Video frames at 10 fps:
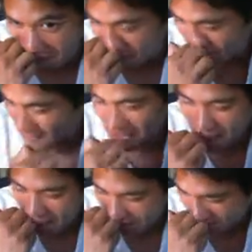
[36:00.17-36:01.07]
round.
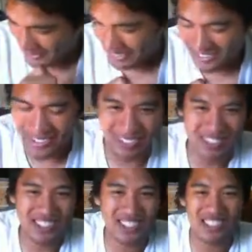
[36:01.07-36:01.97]
it was
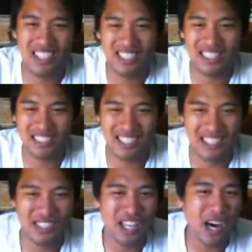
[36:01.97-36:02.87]
almost just it was
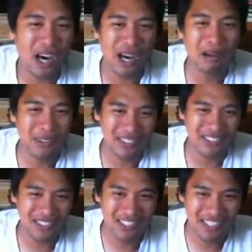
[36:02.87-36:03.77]
like
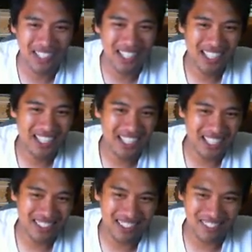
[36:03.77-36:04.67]
comical
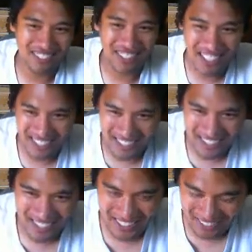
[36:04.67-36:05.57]
how they were
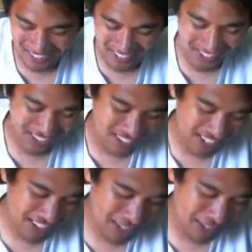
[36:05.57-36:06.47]
fighting each other. You
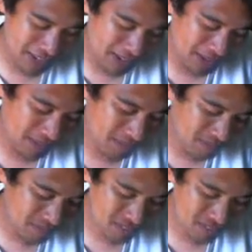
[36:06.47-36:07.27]
know, um,